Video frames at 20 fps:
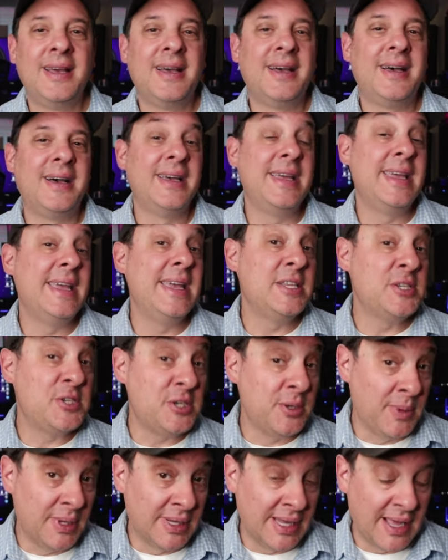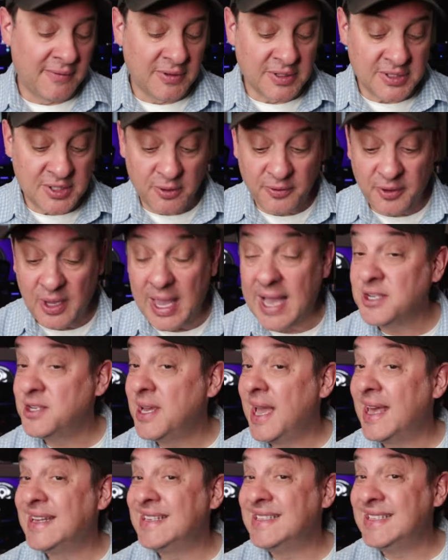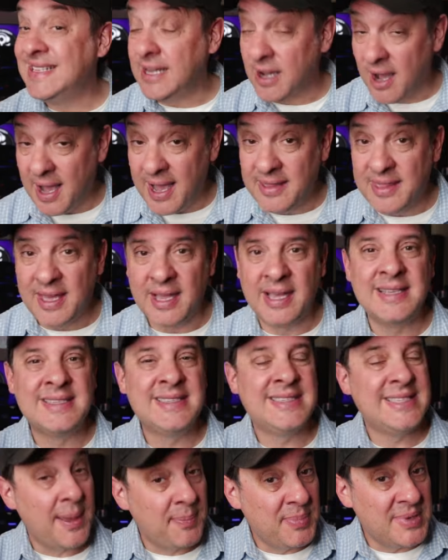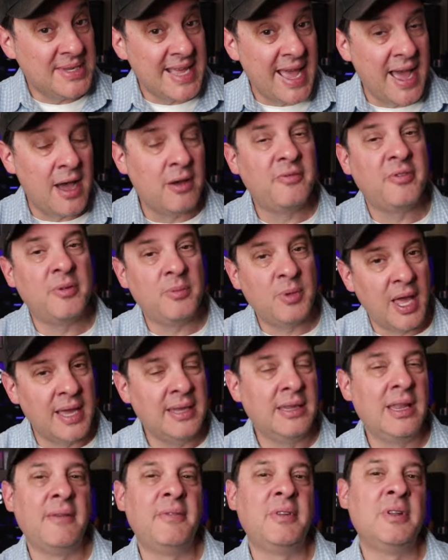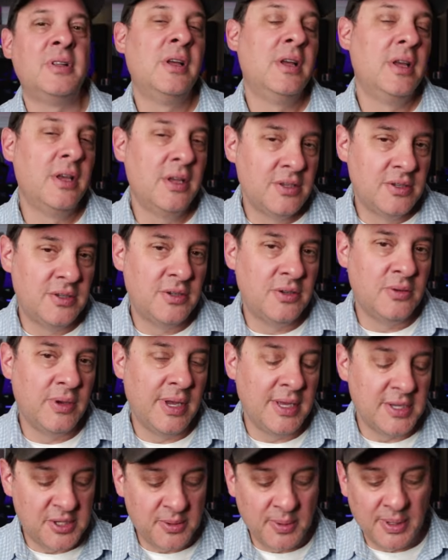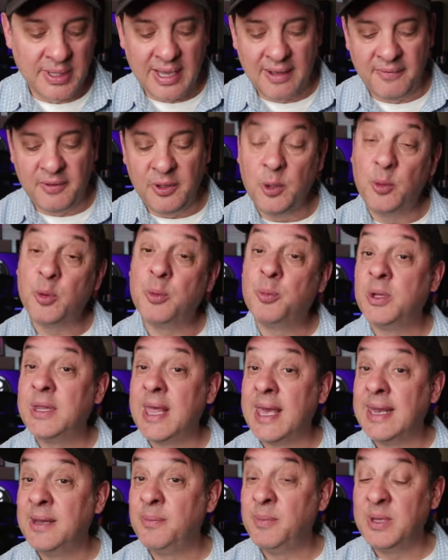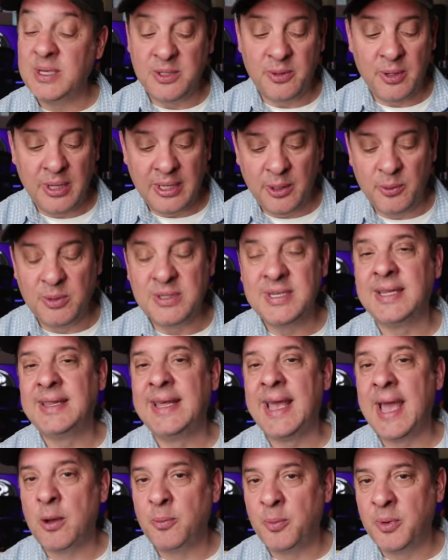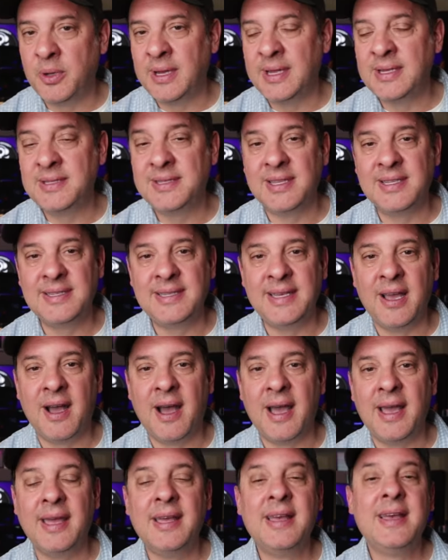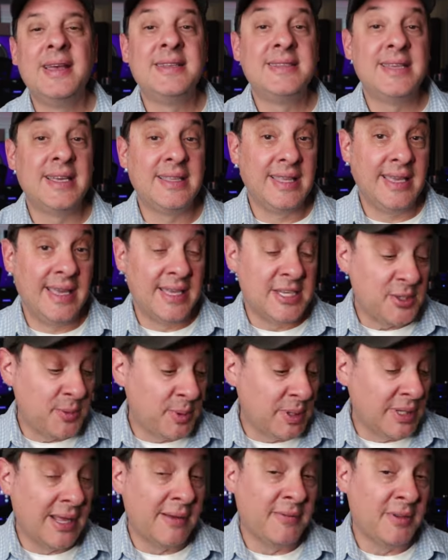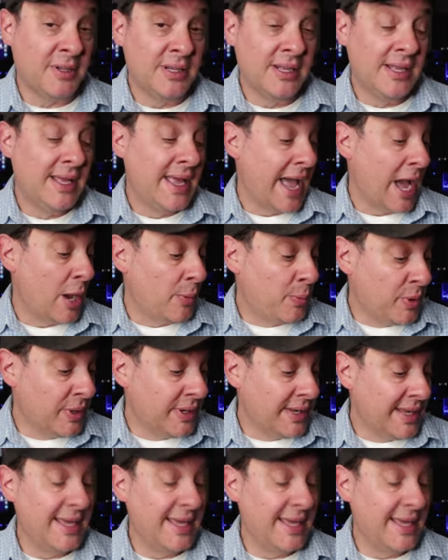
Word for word: uh, instrument level. So if you actually had a DI that could step it down from line level to instrument level, you would put that in between. You would take the output into the DI, take the instrument level output